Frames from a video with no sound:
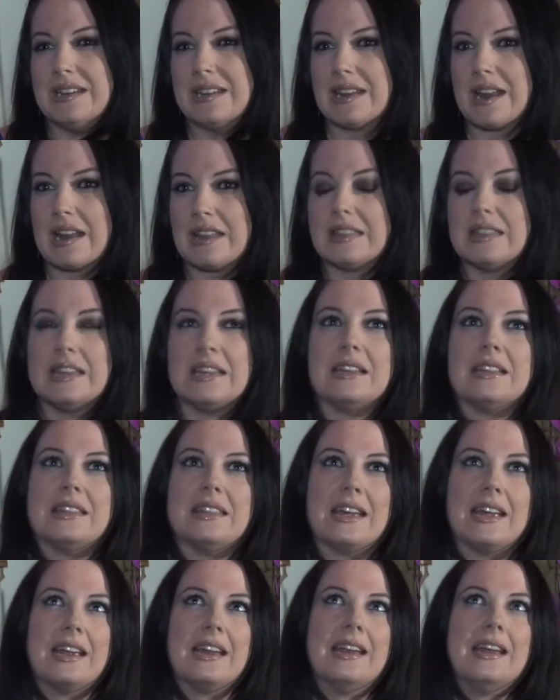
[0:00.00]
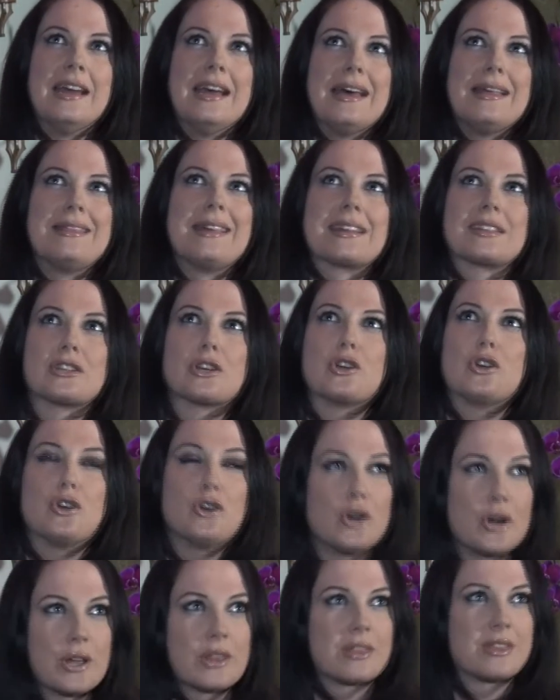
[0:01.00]
And I think that that's a
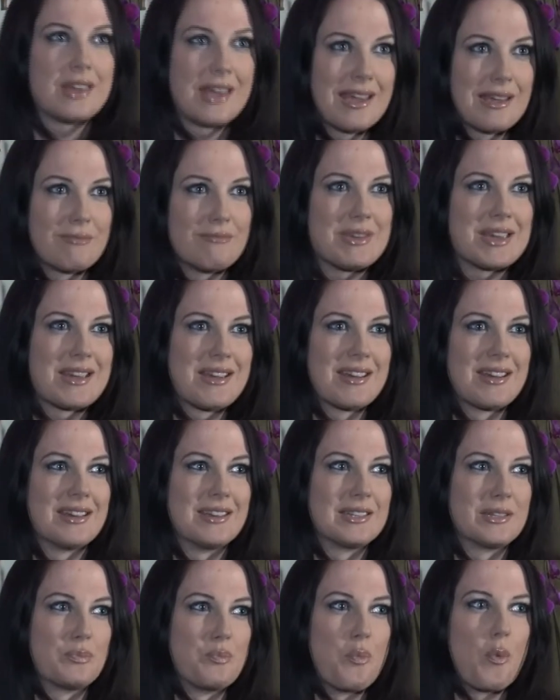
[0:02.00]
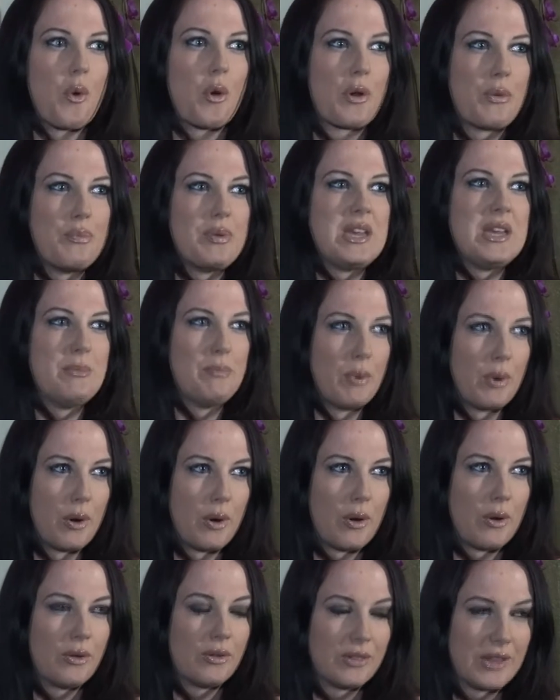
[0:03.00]
good thing because more
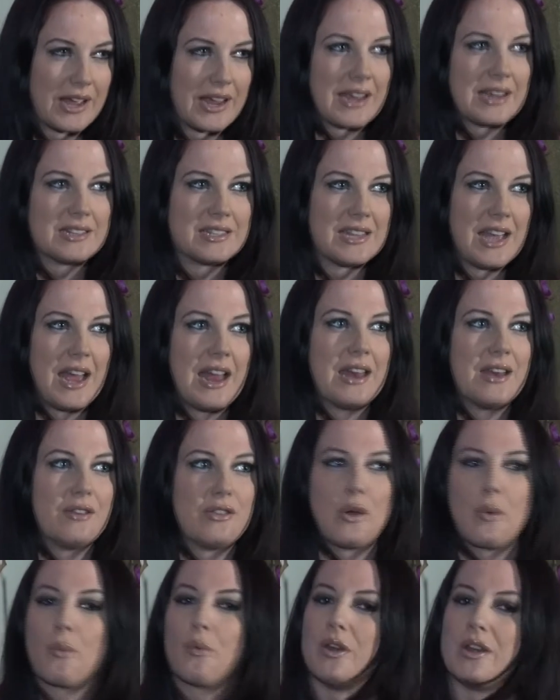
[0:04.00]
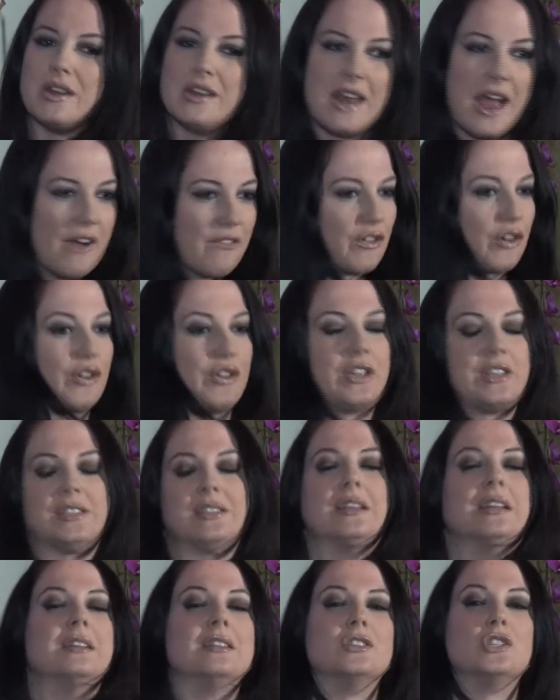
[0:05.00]
people, like I said, that would never
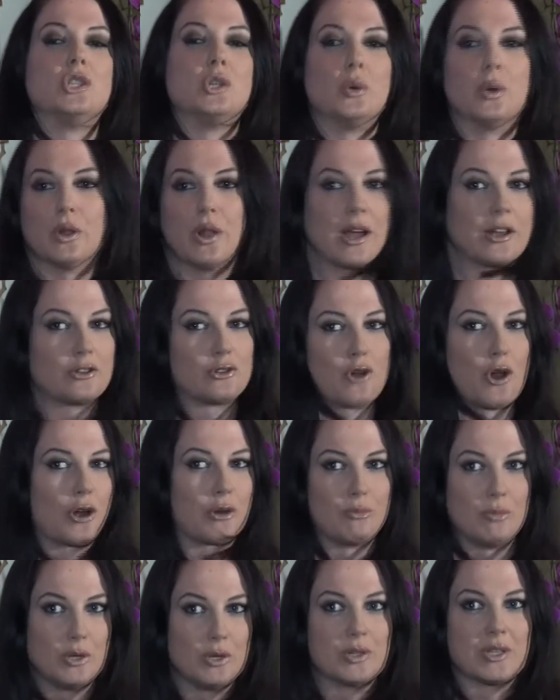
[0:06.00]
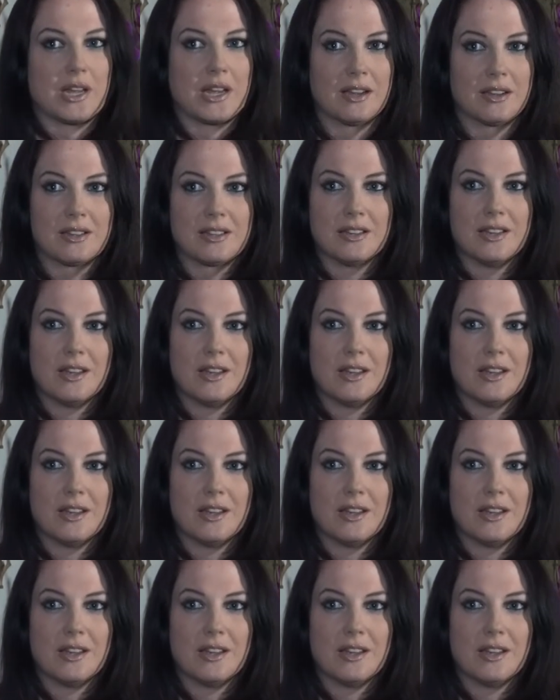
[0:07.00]
listen to electronic music